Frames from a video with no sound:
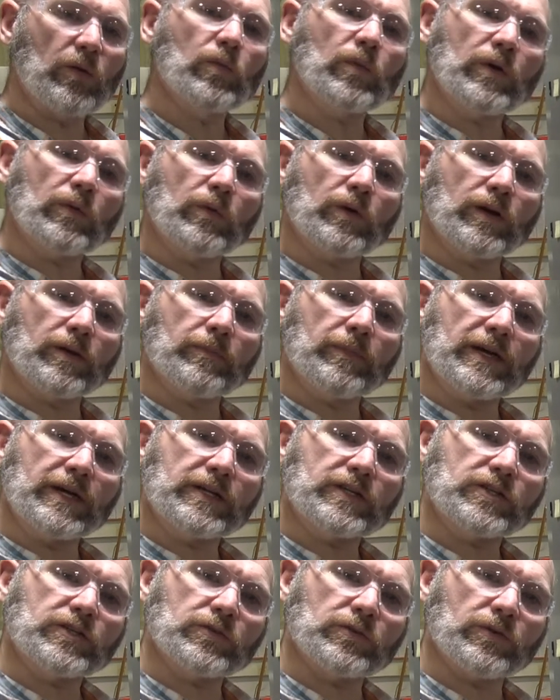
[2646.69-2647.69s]
we want to make
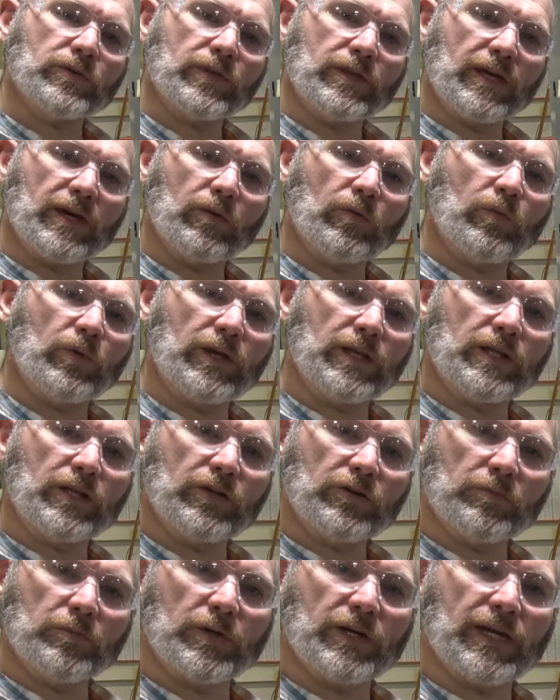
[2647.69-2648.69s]
sure that we
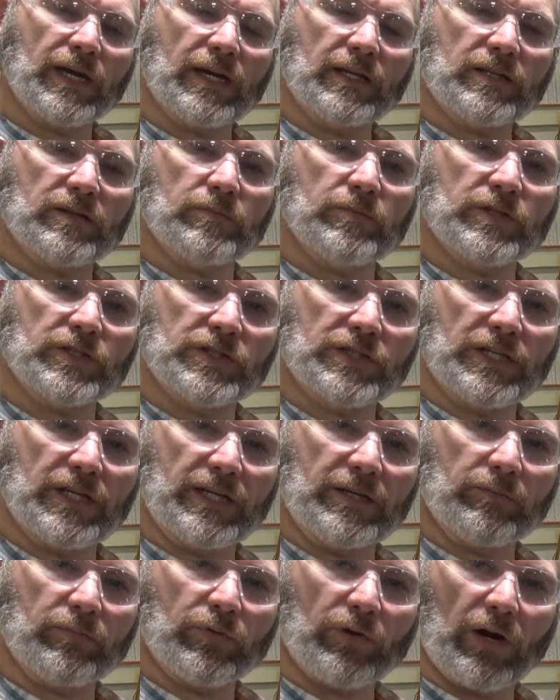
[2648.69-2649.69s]
lubricate the
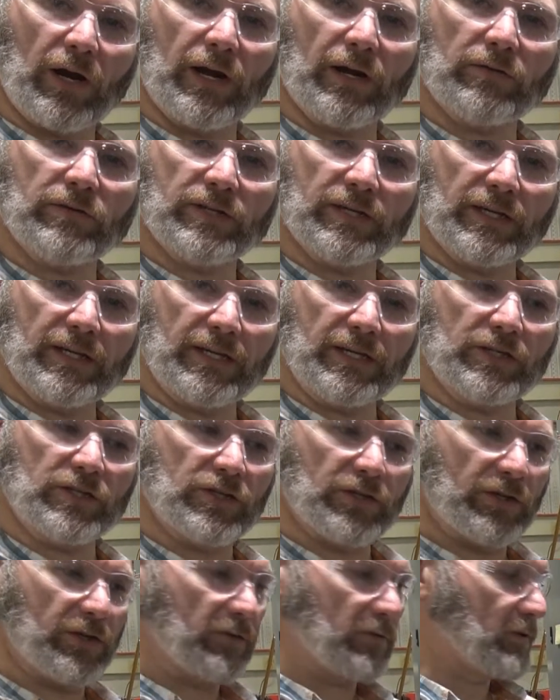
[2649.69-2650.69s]
machine prior to each
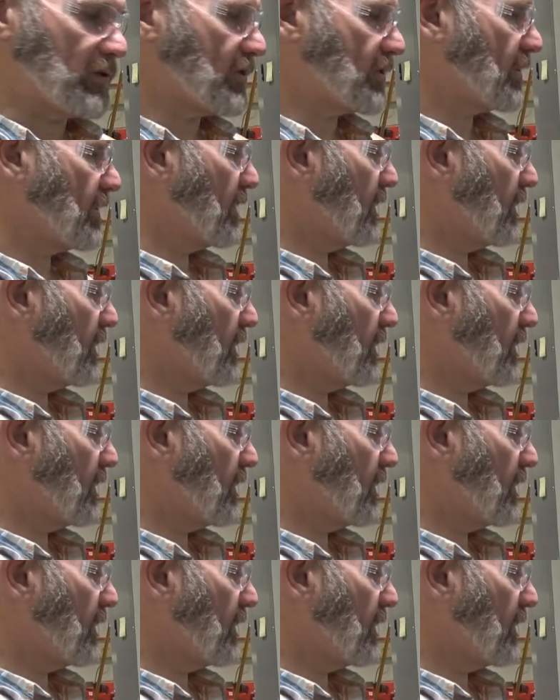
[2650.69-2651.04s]
use.